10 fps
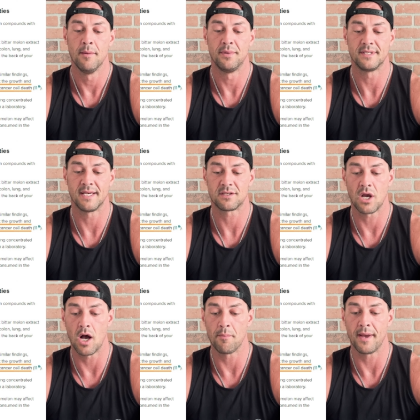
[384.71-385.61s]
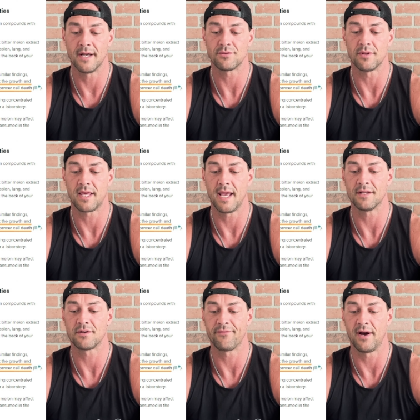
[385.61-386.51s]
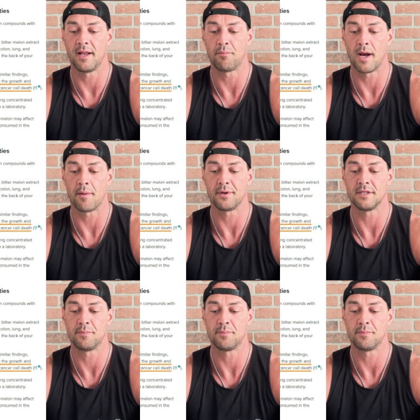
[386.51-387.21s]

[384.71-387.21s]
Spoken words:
possess compounds with cancer-fighting properties,